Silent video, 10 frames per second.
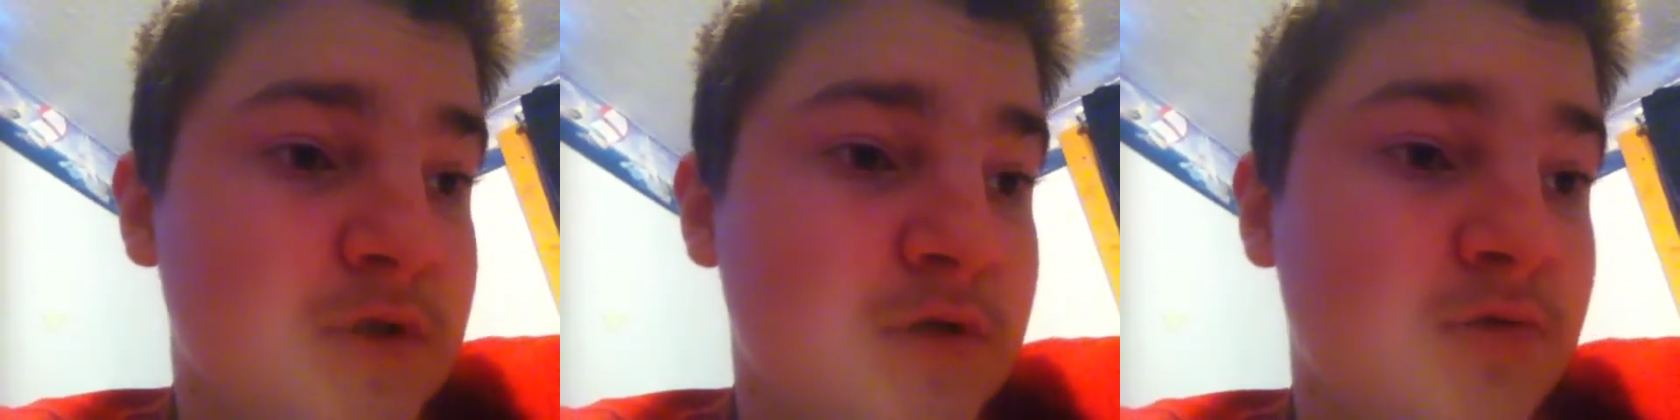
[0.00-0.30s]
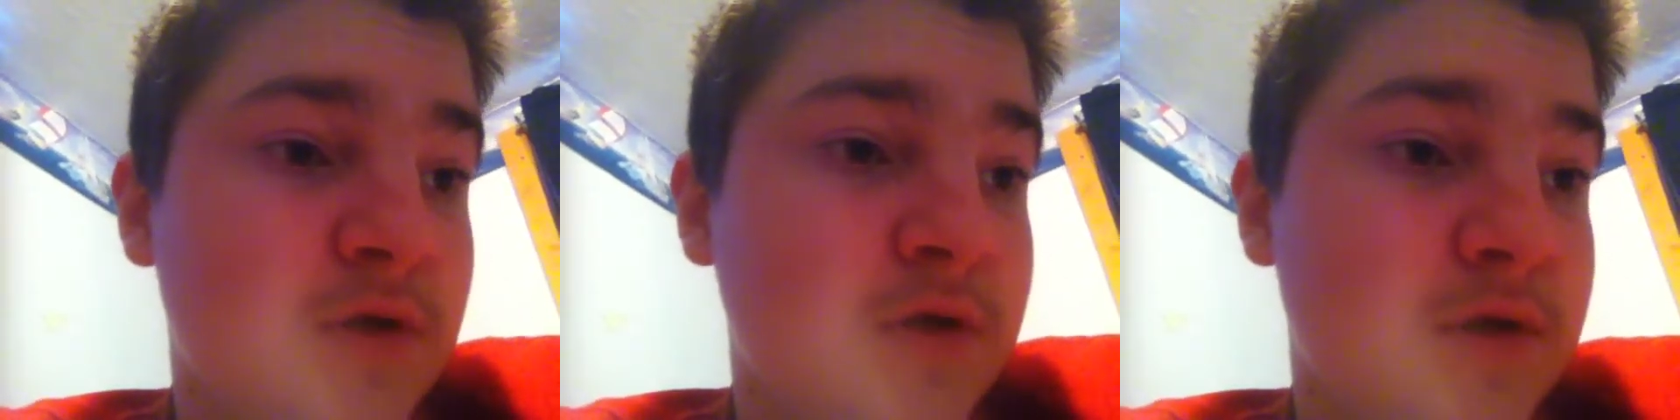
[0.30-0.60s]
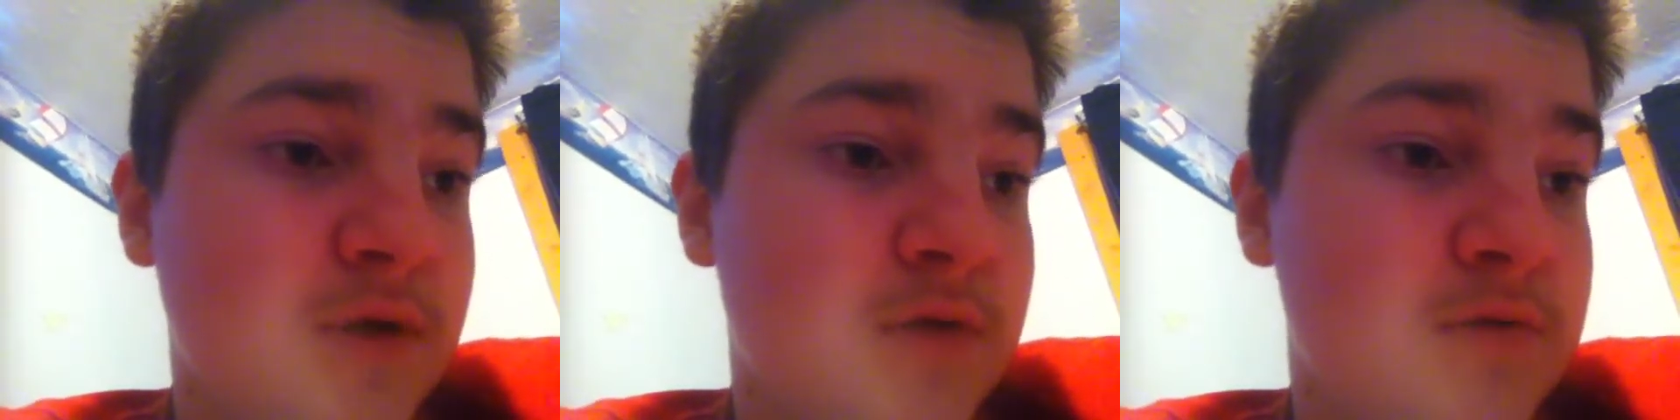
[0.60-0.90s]
I
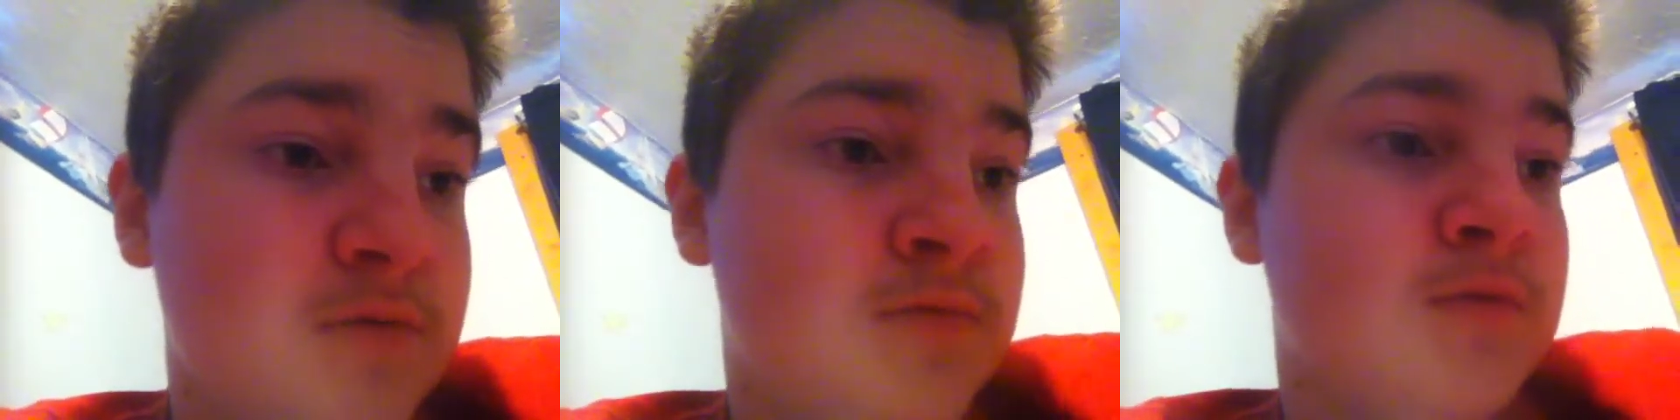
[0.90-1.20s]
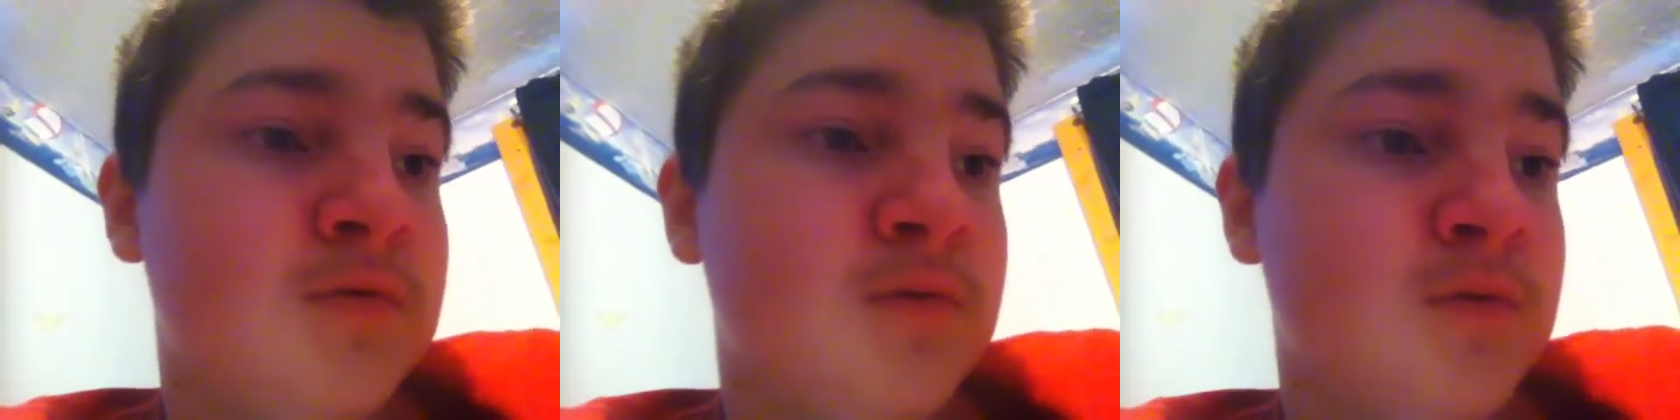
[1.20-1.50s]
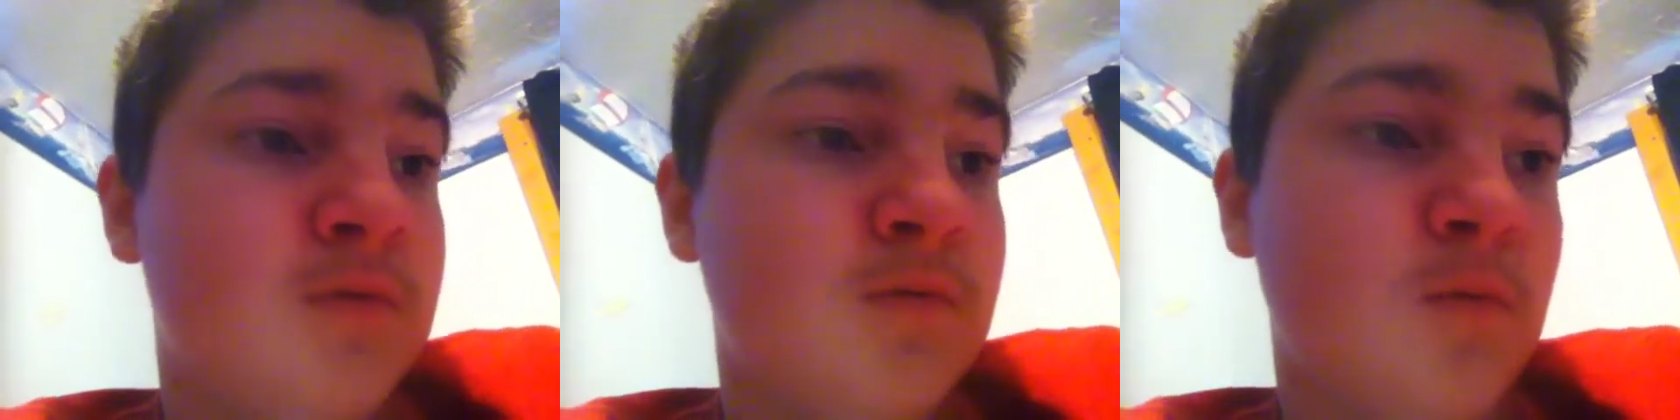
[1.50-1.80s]
really
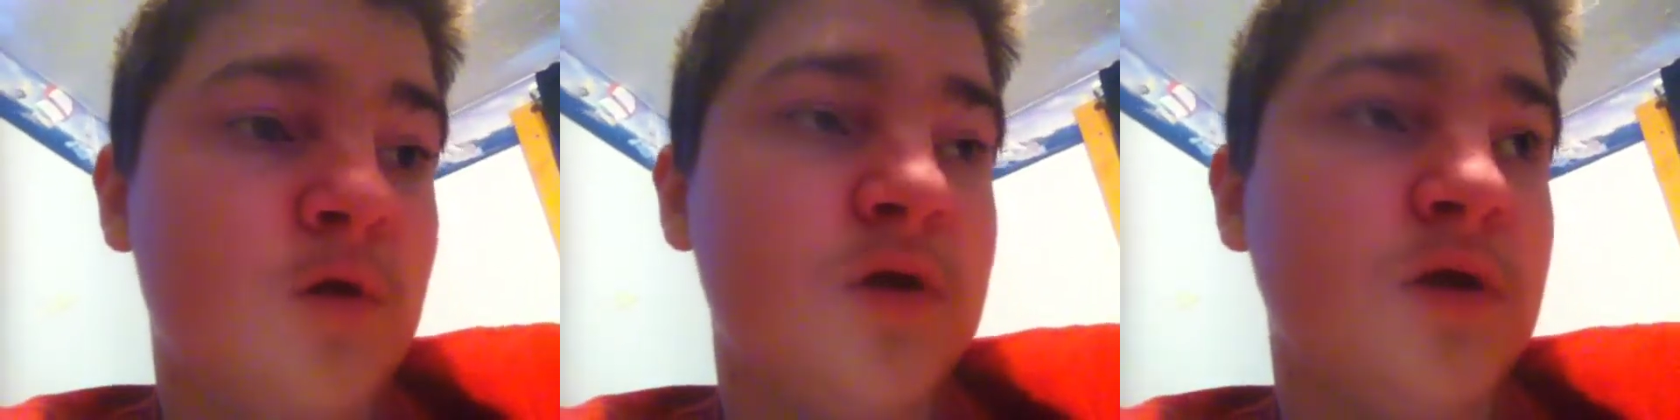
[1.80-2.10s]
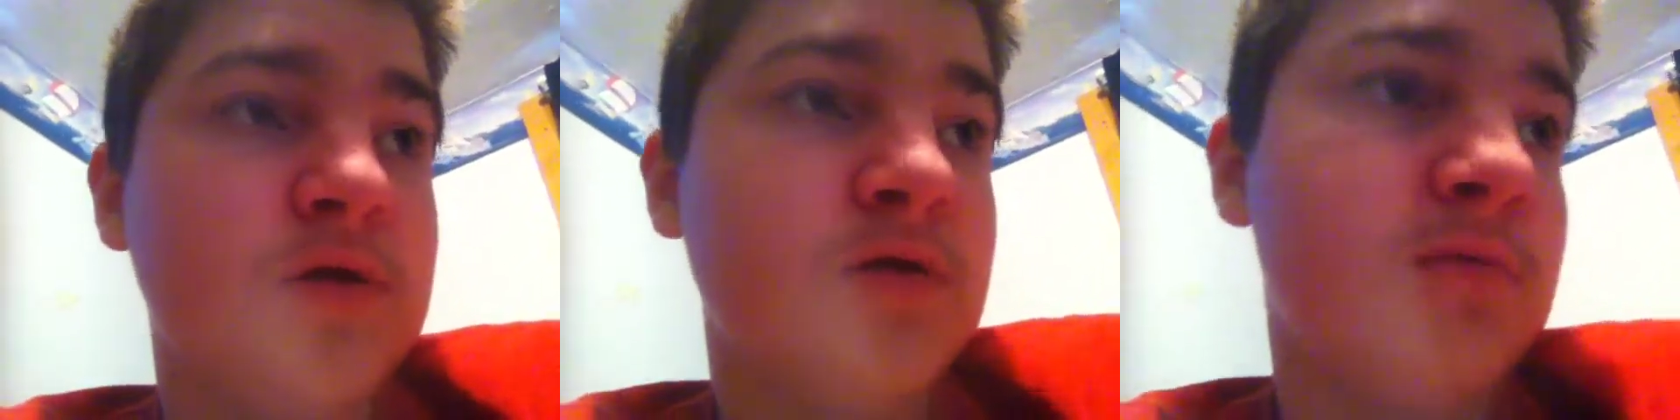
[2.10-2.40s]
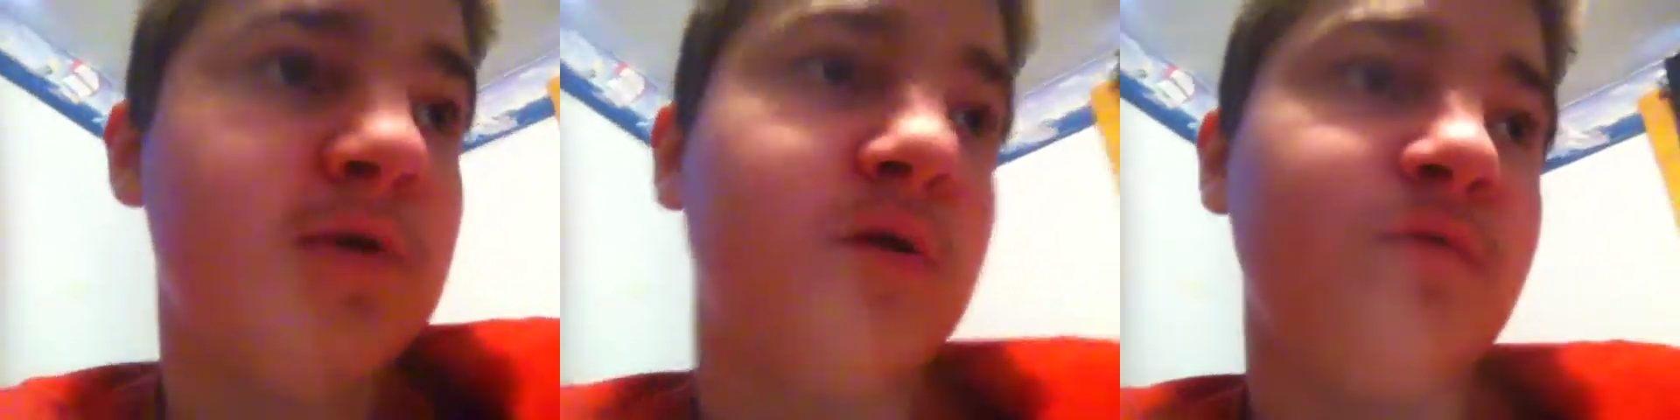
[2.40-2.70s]
want to
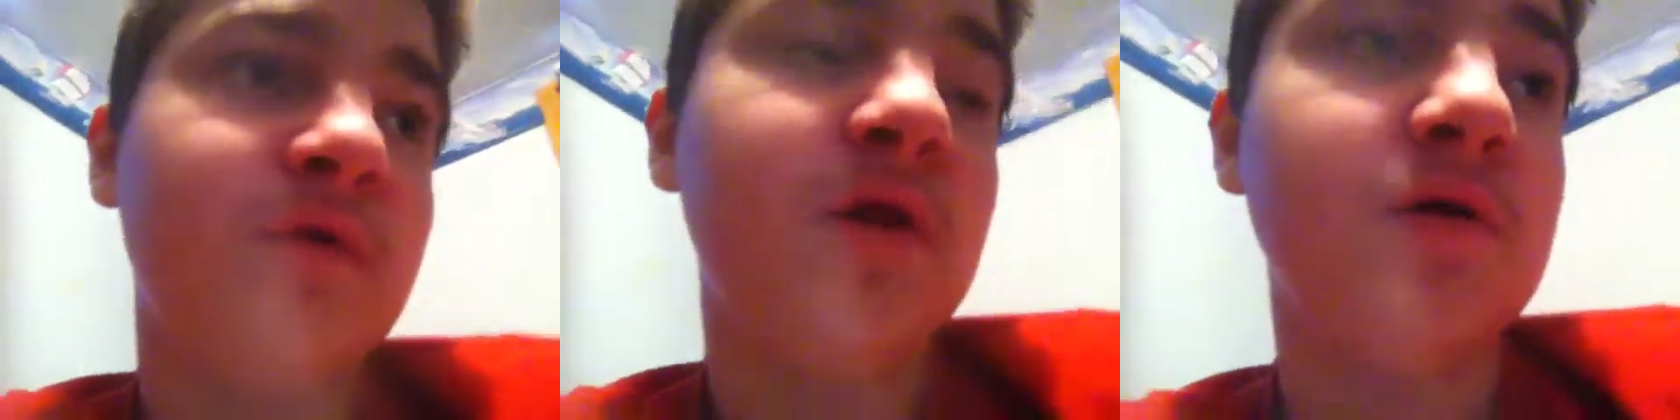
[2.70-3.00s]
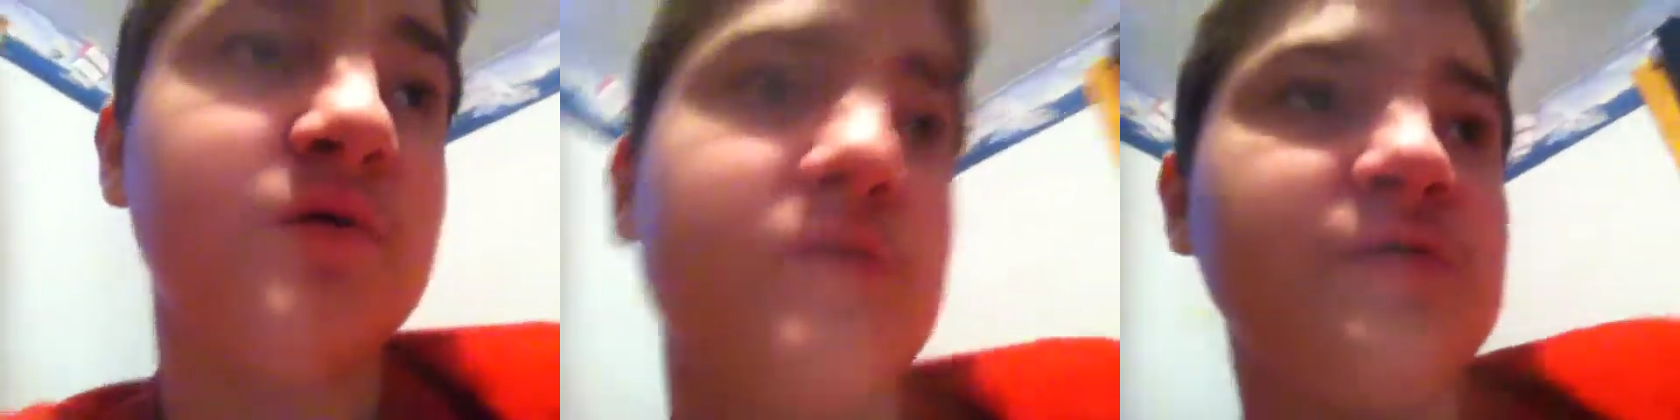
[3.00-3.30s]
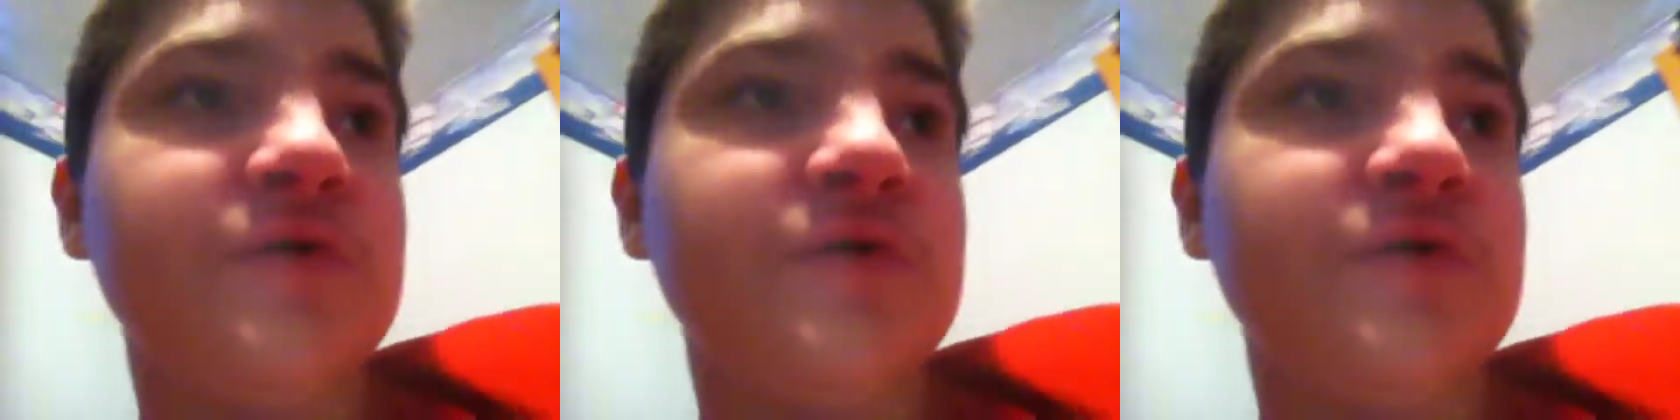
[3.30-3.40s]
start making videos real